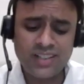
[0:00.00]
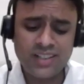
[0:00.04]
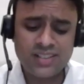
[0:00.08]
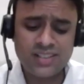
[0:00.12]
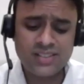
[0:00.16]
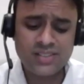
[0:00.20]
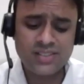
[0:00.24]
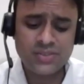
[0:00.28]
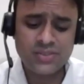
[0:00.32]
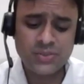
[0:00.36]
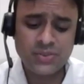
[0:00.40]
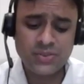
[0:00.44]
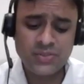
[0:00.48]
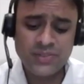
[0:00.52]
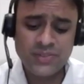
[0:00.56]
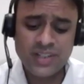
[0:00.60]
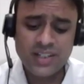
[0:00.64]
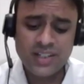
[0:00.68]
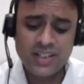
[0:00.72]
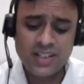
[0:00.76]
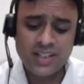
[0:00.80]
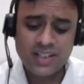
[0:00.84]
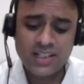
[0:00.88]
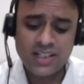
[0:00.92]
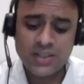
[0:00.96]
So
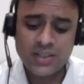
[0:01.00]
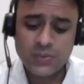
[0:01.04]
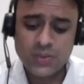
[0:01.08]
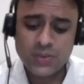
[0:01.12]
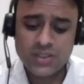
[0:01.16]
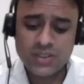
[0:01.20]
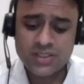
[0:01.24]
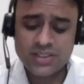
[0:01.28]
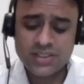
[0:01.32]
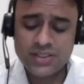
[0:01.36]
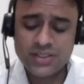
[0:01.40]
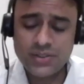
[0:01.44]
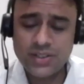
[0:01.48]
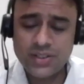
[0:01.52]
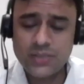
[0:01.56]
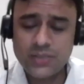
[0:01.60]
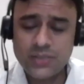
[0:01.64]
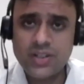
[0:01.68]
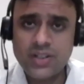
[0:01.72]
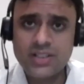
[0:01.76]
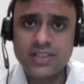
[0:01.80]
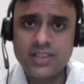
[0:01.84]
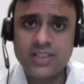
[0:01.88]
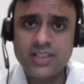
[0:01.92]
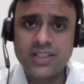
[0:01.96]
it was during
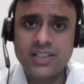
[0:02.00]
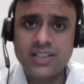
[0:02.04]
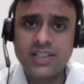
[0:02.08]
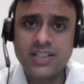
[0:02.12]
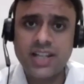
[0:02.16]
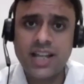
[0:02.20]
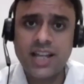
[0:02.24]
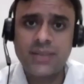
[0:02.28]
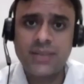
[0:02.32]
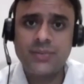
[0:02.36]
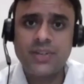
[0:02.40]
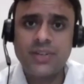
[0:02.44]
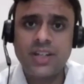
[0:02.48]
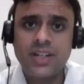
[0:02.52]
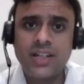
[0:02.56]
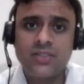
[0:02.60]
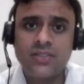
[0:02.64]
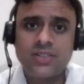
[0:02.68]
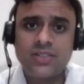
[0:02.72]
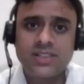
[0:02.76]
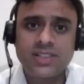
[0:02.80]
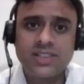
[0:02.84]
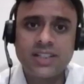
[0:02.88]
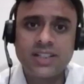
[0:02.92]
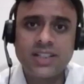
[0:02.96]
one such time while I
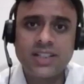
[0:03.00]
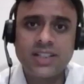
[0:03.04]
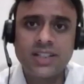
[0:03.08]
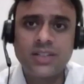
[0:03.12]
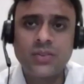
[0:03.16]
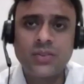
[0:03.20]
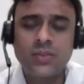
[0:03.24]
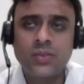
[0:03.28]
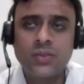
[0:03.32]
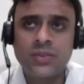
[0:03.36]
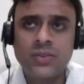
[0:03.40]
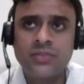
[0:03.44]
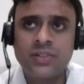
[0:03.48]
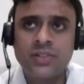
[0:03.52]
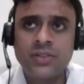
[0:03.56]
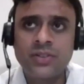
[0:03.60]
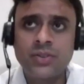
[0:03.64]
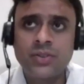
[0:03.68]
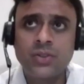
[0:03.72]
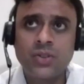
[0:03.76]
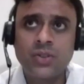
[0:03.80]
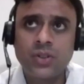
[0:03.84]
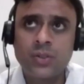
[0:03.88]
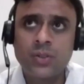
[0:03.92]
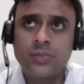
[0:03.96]
was sitting in
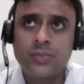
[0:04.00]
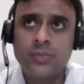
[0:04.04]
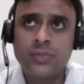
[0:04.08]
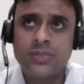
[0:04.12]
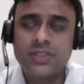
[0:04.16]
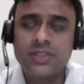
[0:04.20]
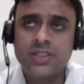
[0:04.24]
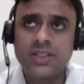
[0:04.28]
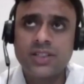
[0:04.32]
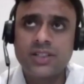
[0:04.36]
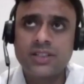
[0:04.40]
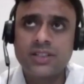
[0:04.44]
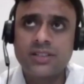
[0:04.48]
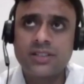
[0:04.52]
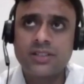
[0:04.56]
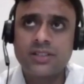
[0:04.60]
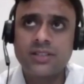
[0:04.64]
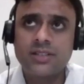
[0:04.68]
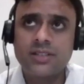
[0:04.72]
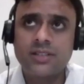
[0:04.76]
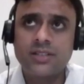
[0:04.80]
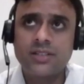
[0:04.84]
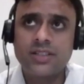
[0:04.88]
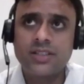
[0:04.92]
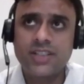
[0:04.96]
Kunwant Hall opposite
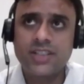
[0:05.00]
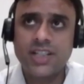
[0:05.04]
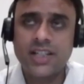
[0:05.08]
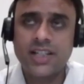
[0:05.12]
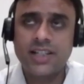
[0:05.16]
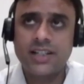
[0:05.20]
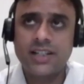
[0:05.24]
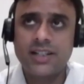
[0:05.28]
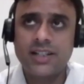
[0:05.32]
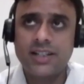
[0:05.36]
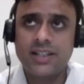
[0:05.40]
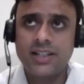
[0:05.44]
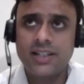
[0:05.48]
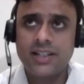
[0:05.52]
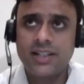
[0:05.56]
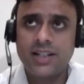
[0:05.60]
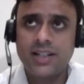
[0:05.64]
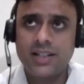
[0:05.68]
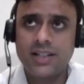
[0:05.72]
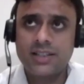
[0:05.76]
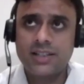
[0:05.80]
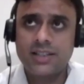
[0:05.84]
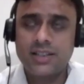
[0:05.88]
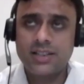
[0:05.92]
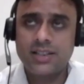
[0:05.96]
the chair,
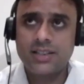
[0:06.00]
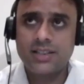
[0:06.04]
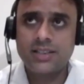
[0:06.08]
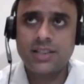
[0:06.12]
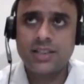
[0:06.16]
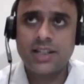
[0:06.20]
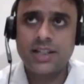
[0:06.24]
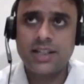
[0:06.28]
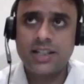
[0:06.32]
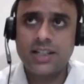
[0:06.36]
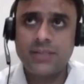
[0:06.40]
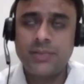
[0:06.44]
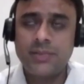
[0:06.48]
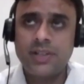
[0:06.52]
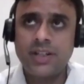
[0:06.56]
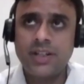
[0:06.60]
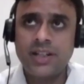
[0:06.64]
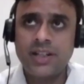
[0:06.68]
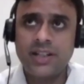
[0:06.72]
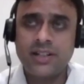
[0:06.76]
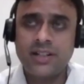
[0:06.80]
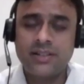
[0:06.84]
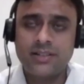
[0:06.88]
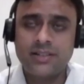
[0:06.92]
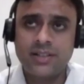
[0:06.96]
actually slightly
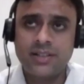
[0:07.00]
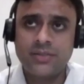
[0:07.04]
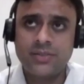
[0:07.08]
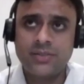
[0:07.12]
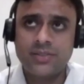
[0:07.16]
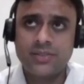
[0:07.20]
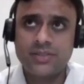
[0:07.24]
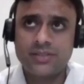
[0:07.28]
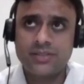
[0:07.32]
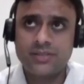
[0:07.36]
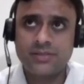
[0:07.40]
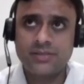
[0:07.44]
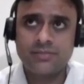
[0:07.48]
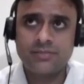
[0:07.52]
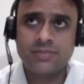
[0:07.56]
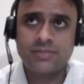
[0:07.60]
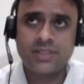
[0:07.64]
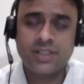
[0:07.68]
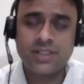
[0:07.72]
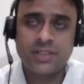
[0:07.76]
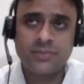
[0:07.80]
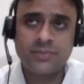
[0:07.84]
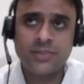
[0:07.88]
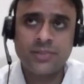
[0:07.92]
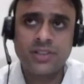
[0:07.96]
behind. I was
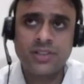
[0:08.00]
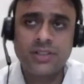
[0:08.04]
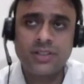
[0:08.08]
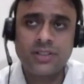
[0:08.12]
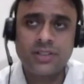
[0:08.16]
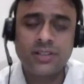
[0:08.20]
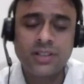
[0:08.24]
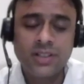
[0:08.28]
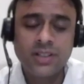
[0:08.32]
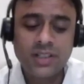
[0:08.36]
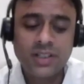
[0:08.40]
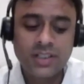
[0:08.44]
sitting middle,